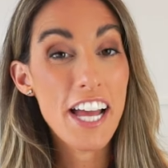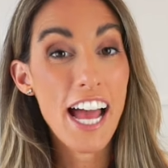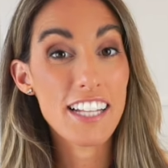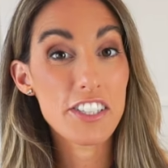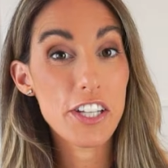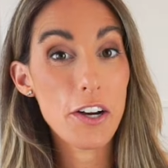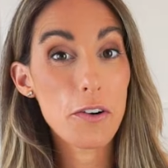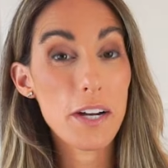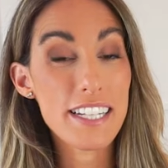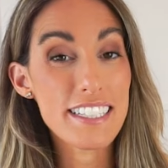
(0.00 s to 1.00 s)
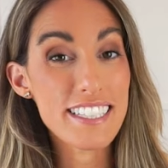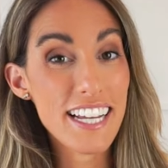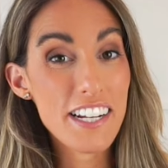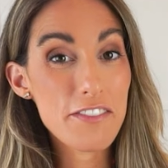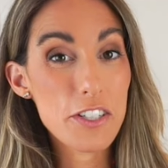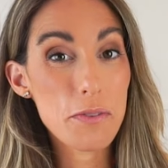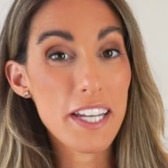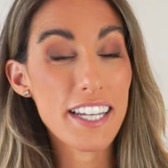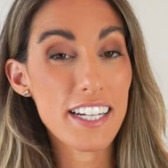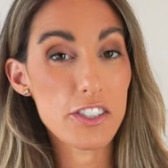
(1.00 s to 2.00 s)
And so instead of
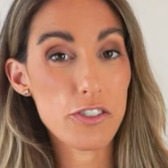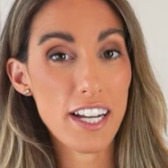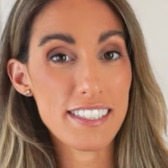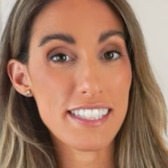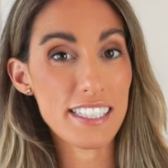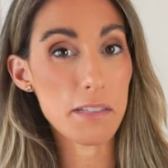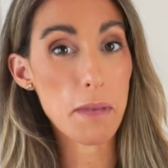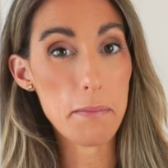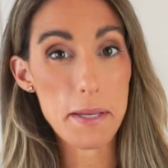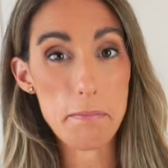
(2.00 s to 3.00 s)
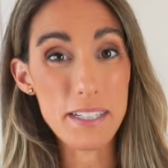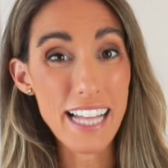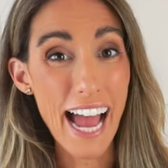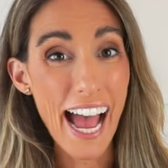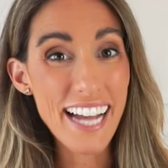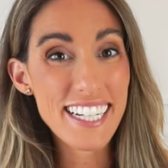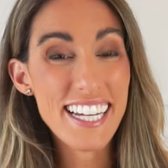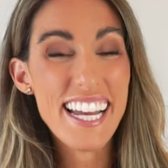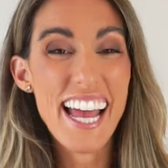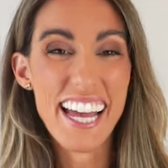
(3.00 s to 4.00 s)
doing a dress that's maybe black
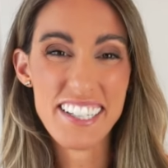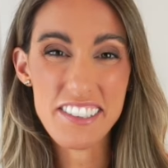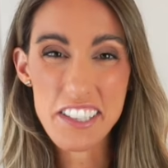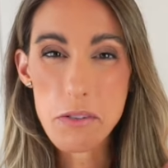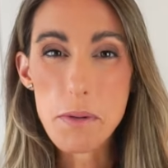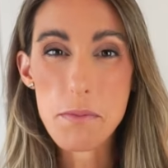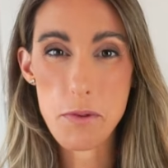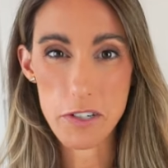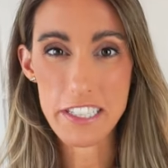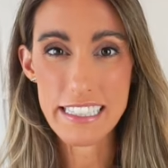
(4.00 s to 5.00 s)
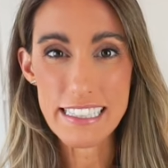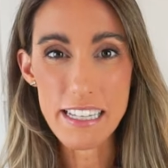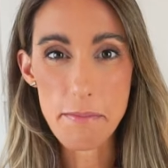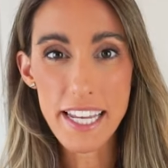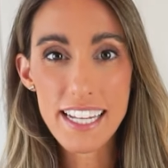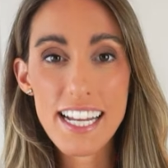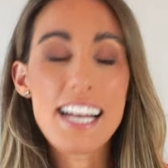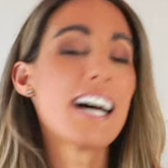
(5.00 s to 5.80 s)
and a little bit more slimming,